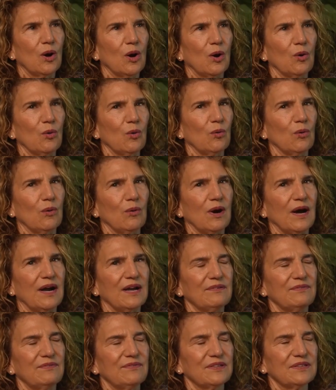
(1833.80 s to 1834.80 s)
oh,
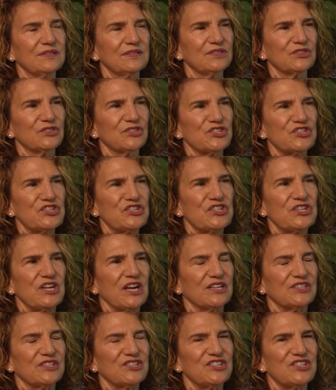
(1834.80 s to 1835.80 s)
I feel a little
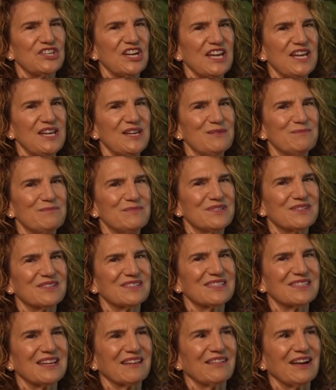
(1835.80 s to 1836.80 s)
ashamed
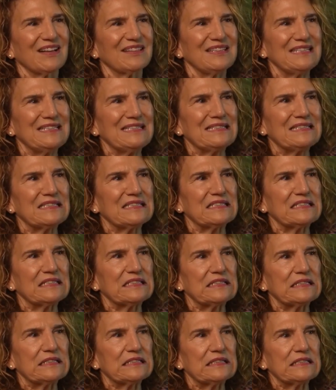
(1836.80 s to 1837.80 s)
because I got these
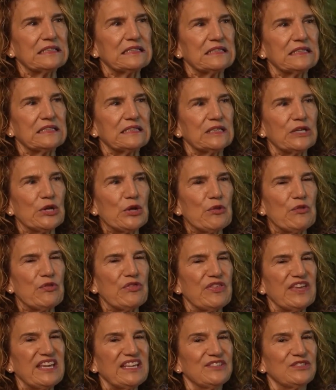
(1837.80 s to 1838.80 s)

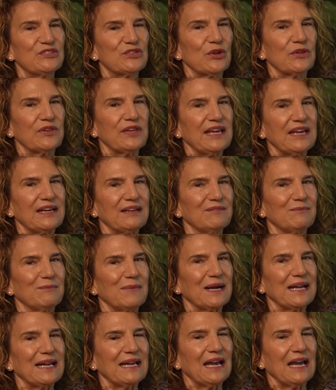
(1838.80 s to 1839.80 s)
things on the end of
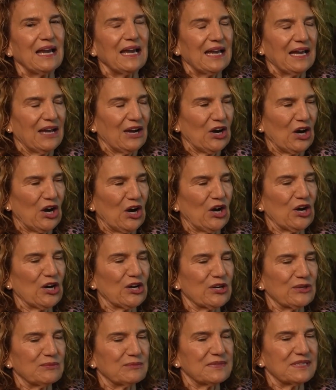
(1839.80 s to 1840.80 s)
my
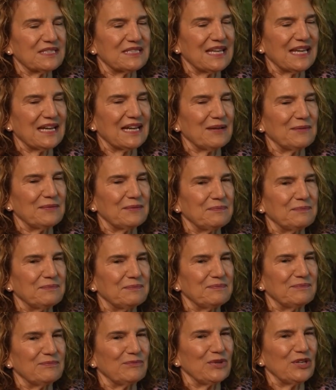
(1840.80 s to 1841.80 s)
arms that
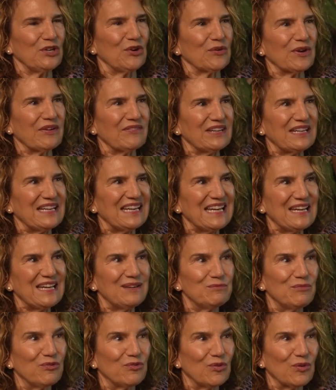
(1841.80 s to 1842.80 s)
we don't have a
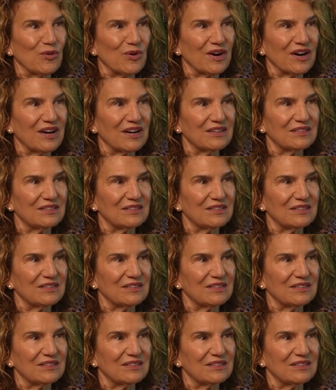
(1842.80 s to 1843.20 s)
name for.